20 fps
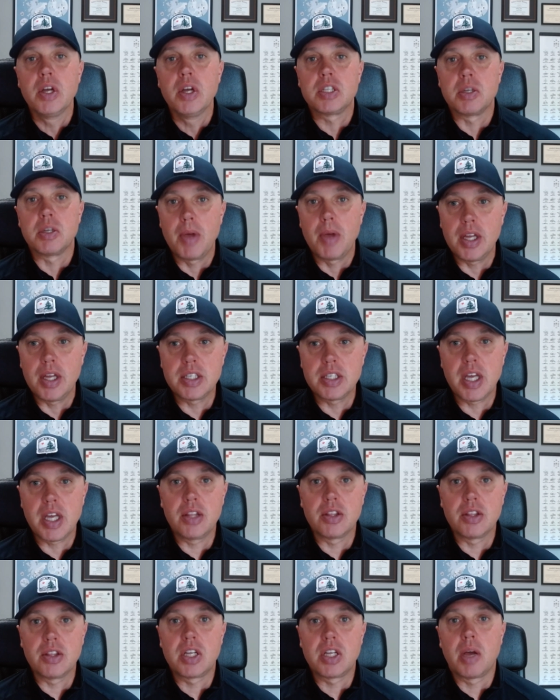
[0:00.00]
to
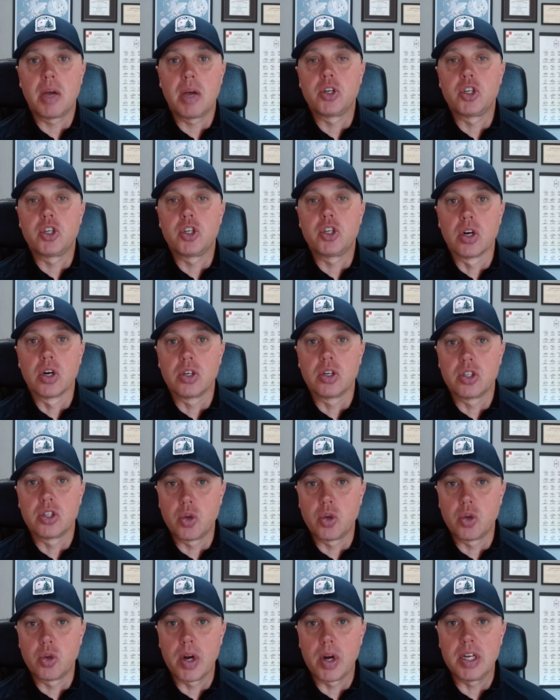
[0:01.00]
maintain the temperature
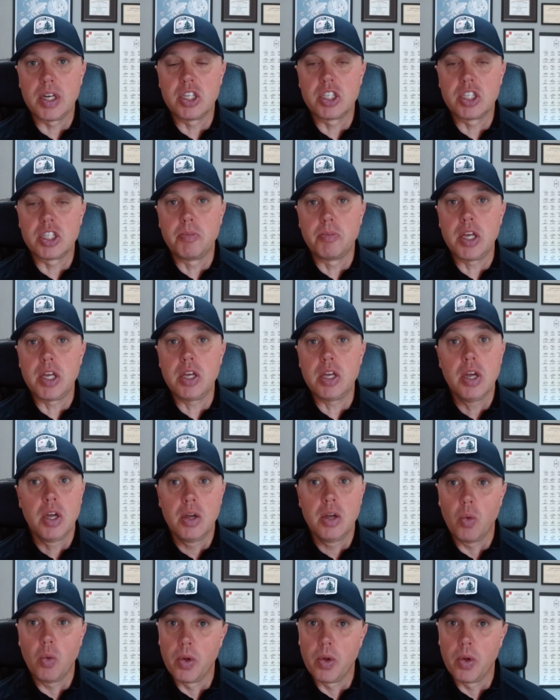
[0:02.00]
to what it needs to be
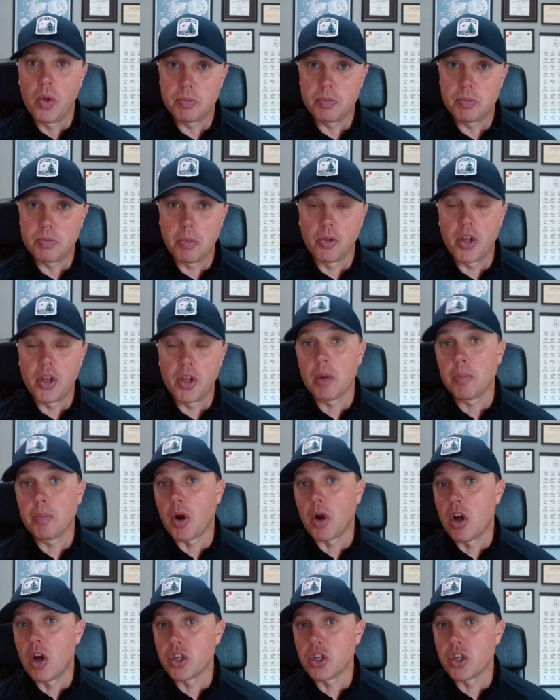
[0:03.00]
when there's people there,
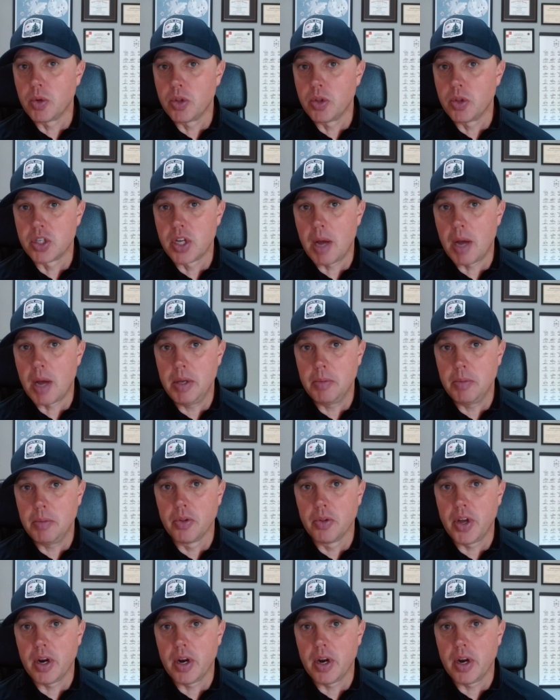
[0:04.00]
but also when there's not
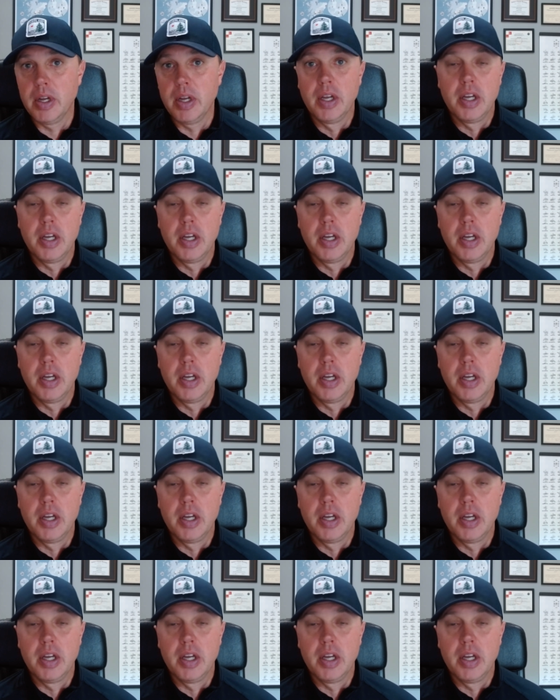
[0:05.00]
people there.